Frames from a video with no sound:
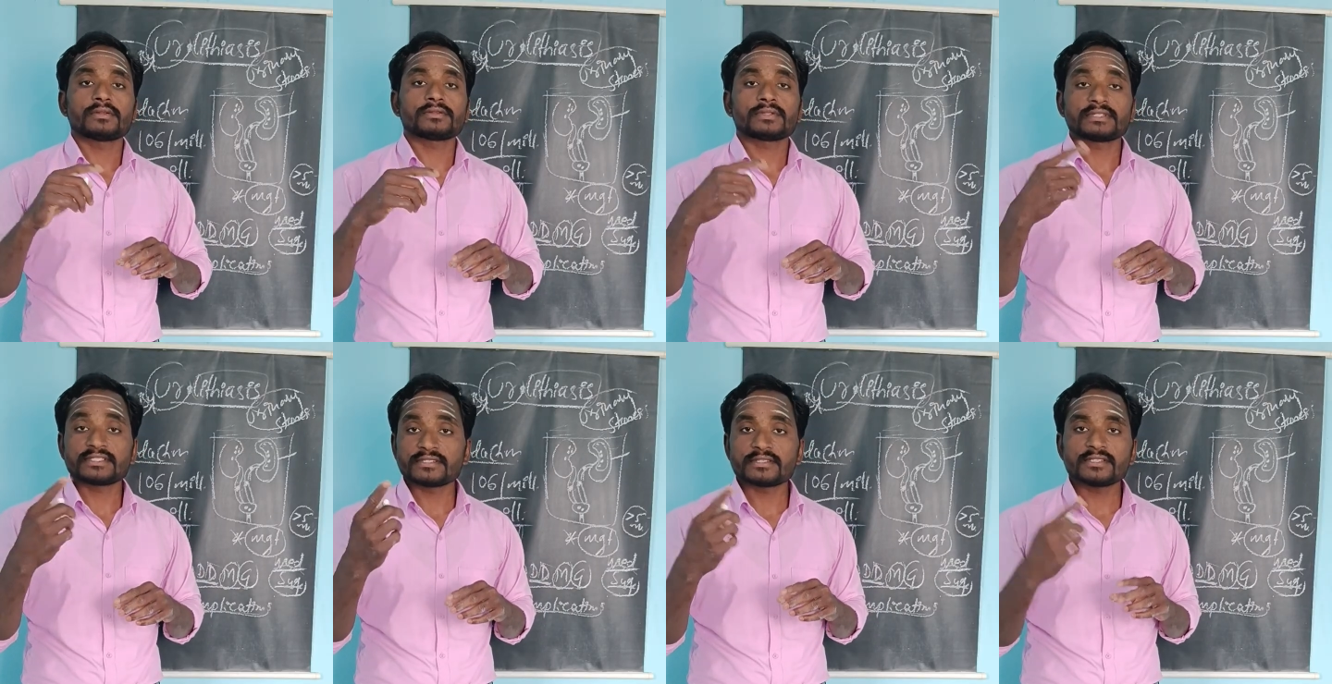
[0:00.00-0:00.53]

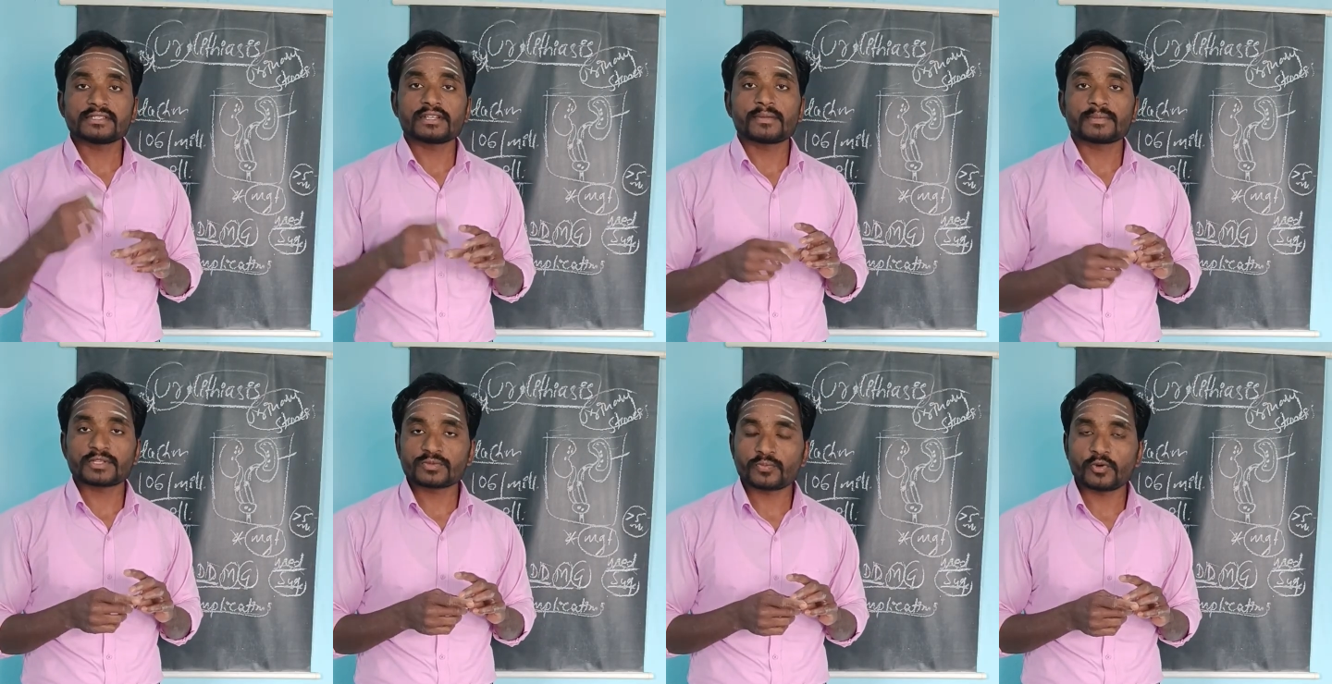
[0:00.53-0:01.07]
cessation of
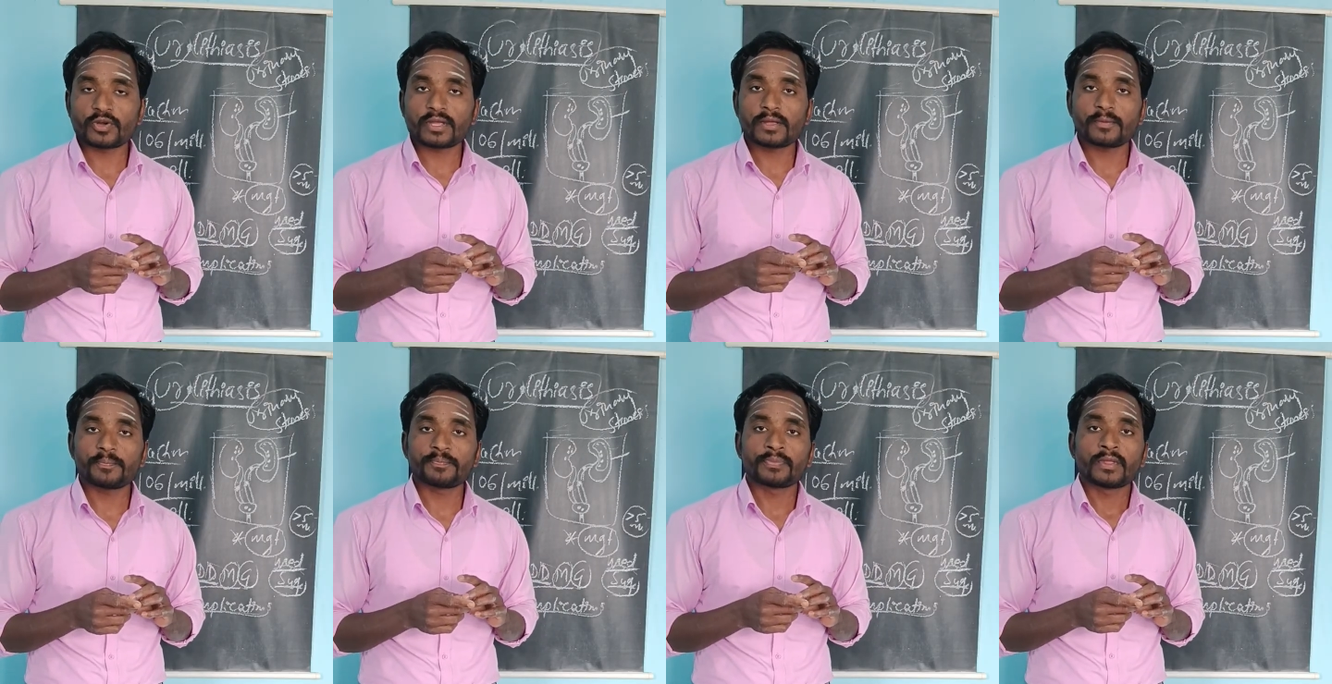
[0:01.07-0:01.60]
the
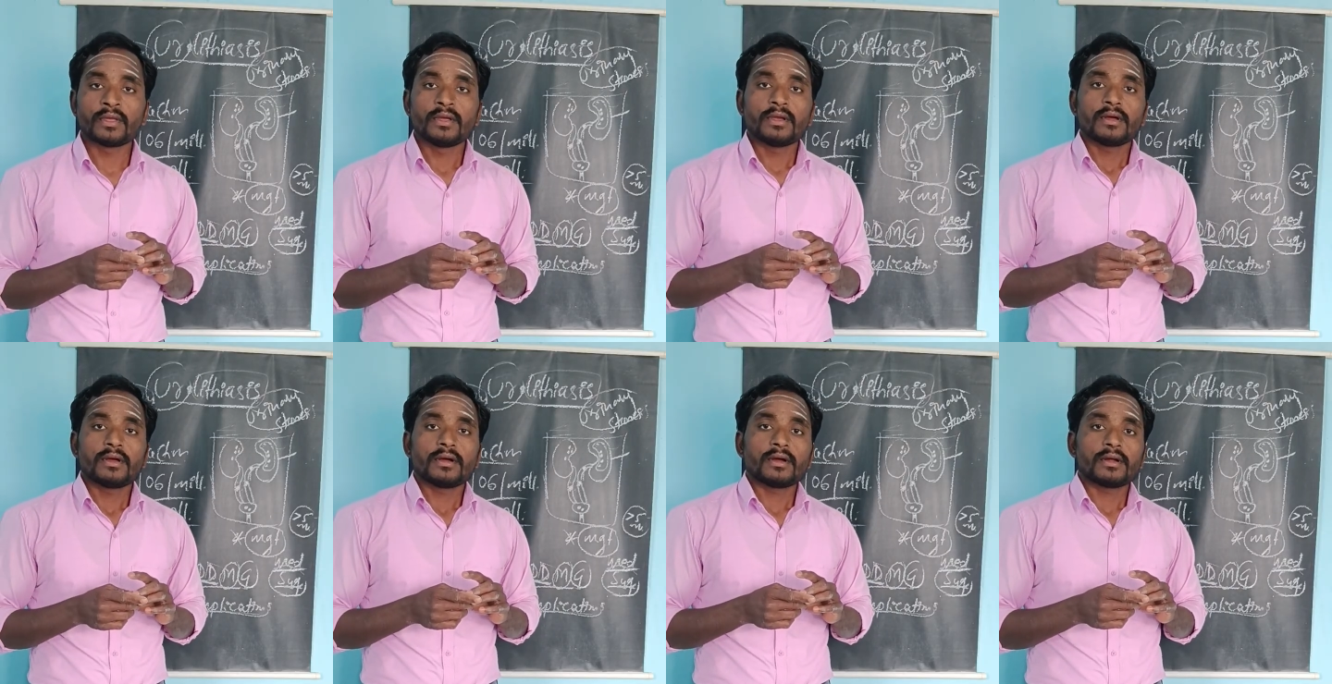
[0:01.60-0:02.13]
smoking,
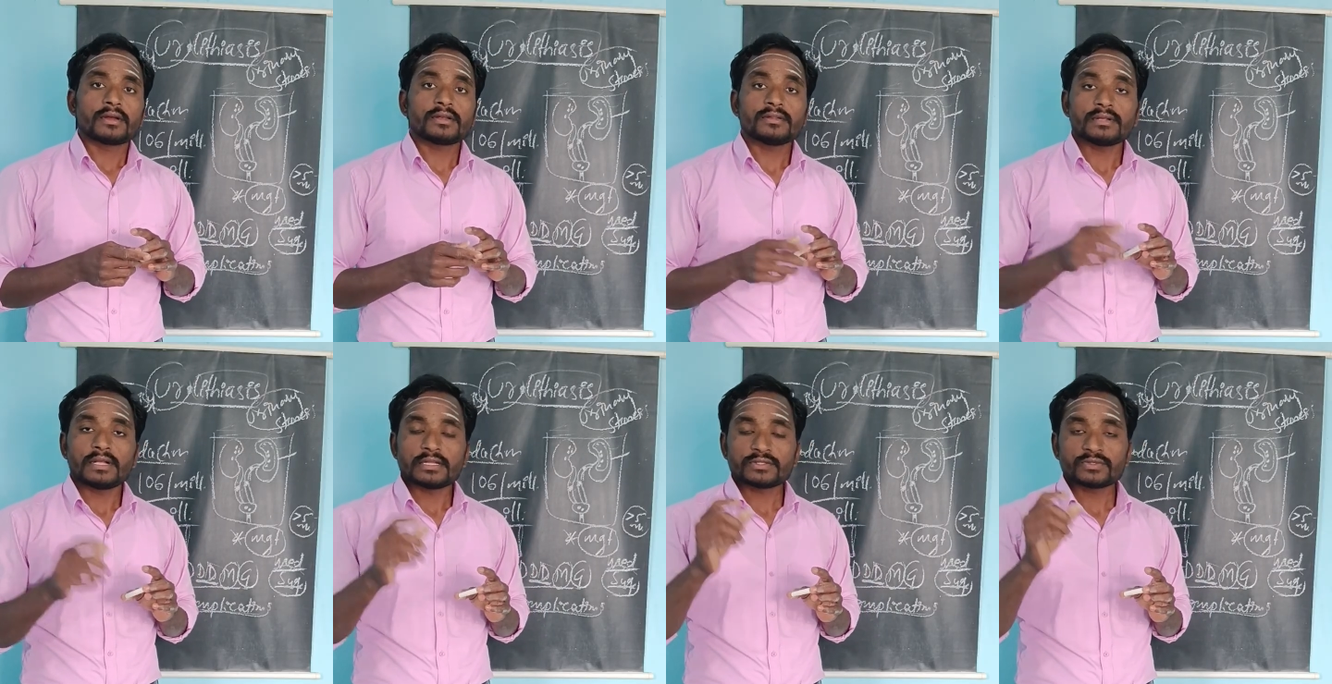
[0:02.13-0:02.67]
and
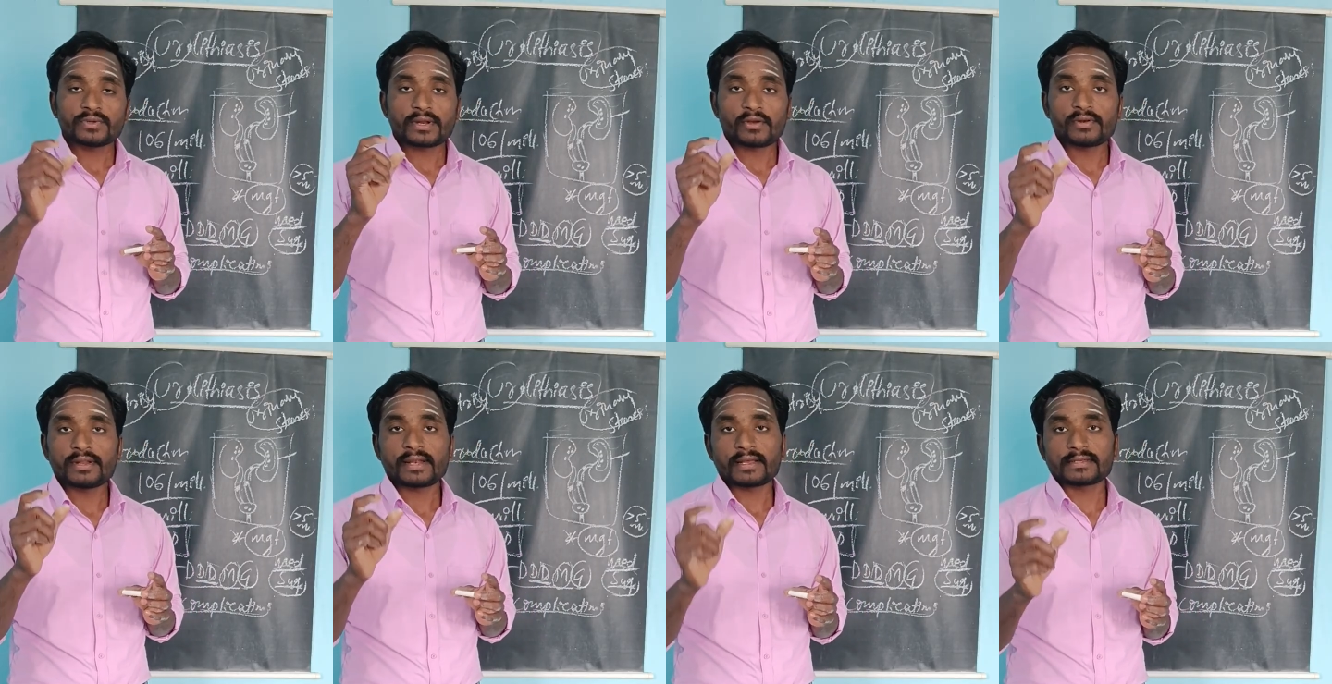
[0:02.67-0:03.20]
also
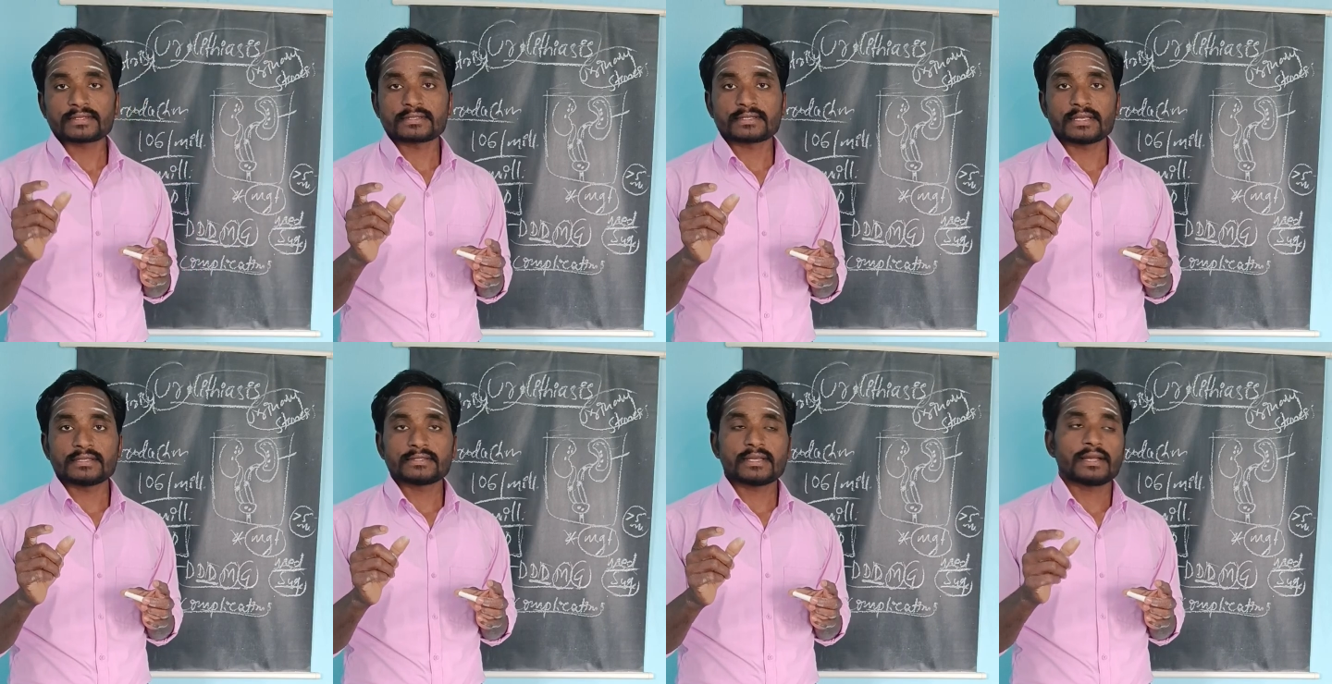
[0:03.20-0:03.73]
regular exercise,